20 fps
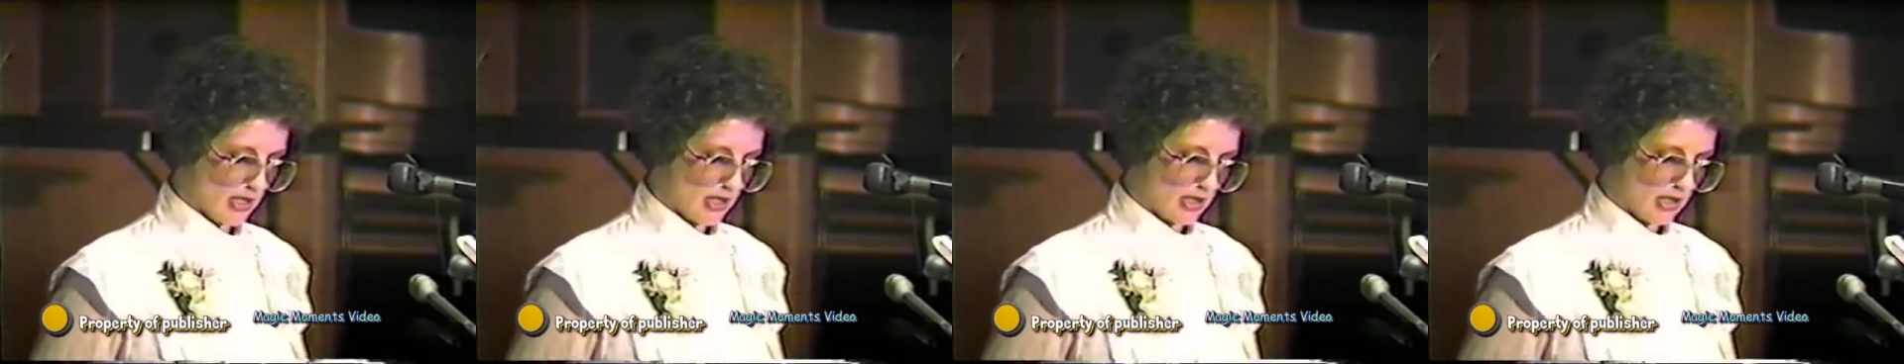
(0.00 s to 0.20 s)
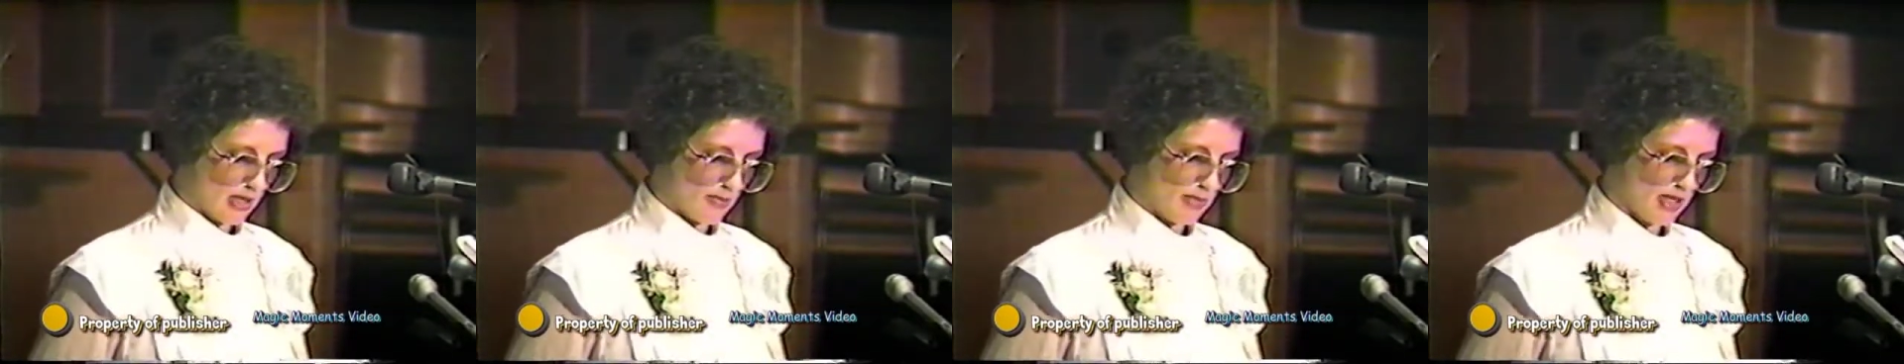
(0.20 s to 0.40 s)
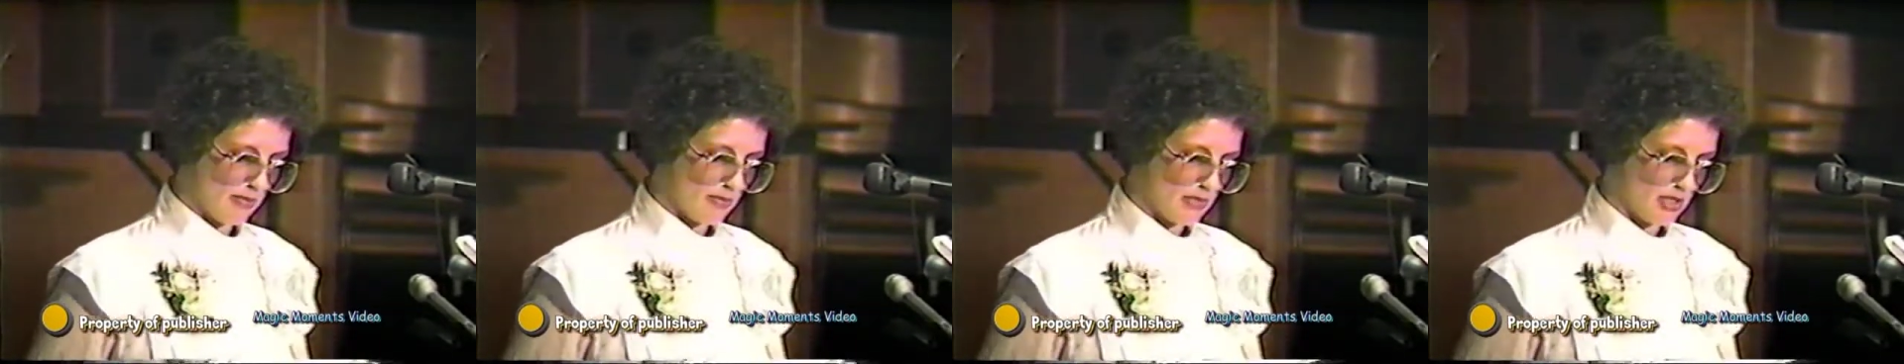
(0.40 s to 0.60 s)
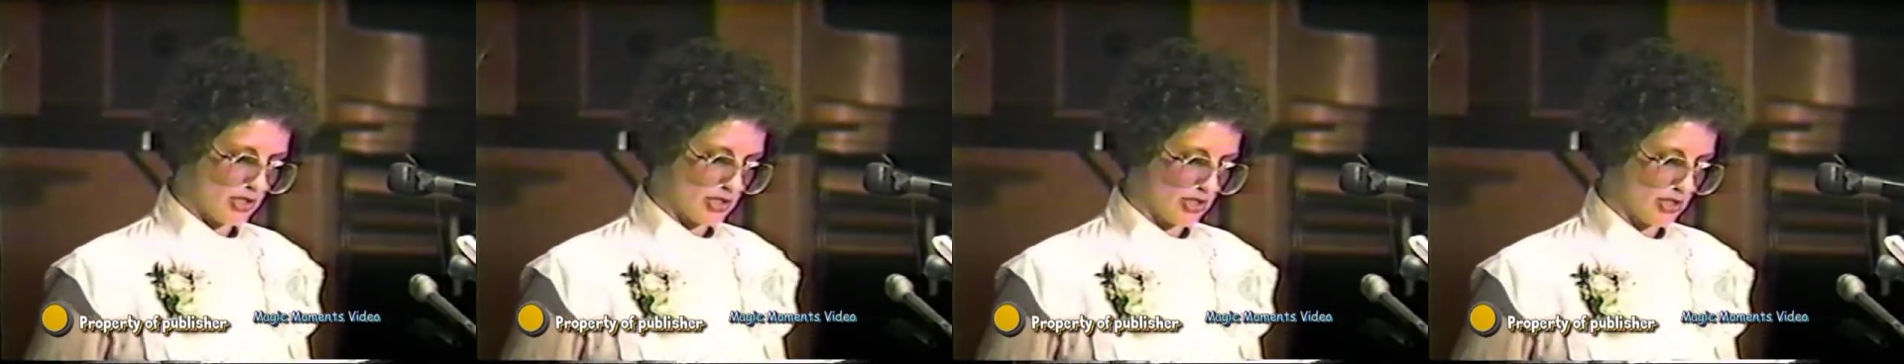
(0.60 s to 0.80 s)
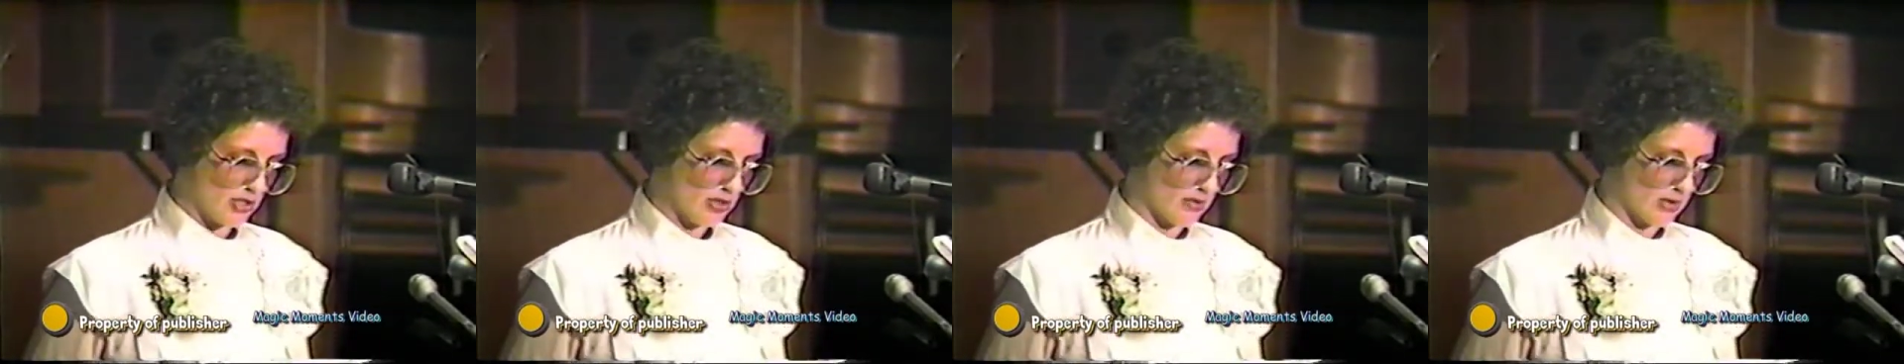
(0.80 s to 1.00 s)
commitment
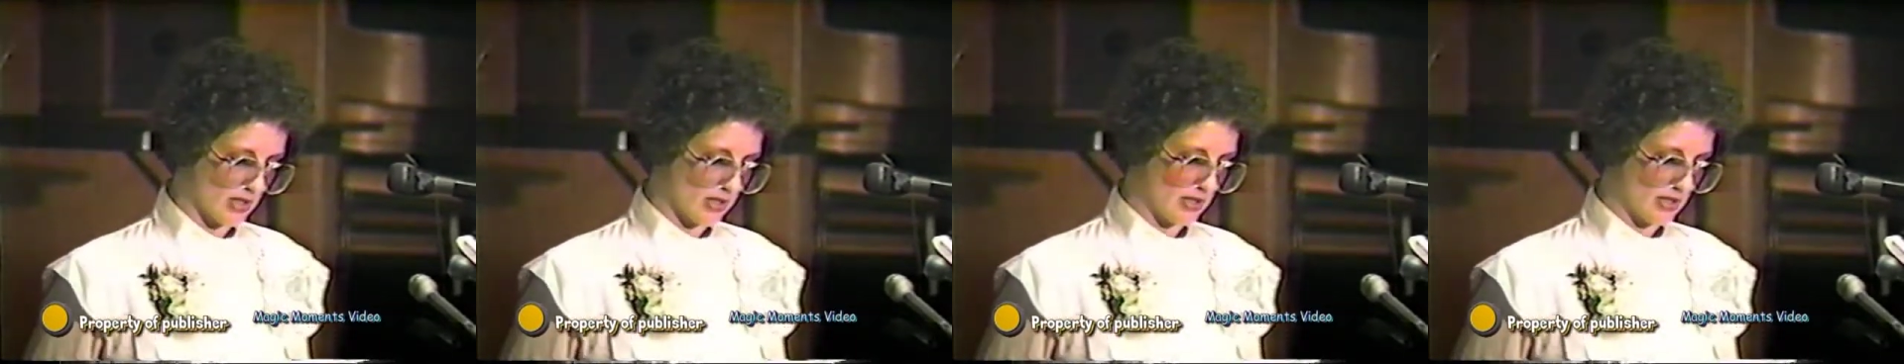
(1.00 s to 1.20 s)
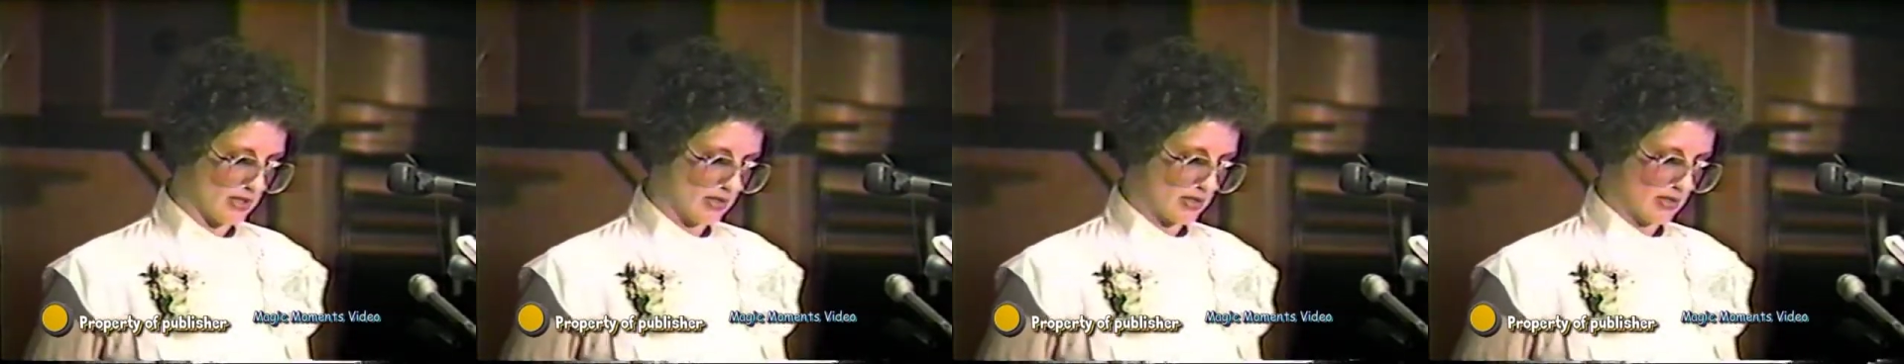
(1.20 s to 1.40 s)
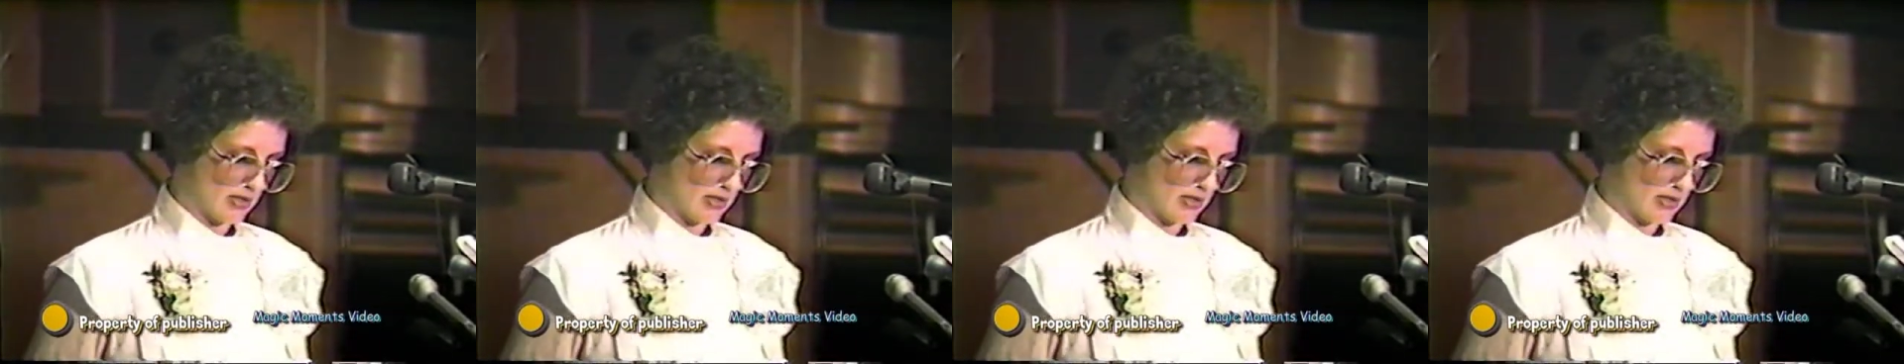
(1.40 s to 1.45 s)
to it,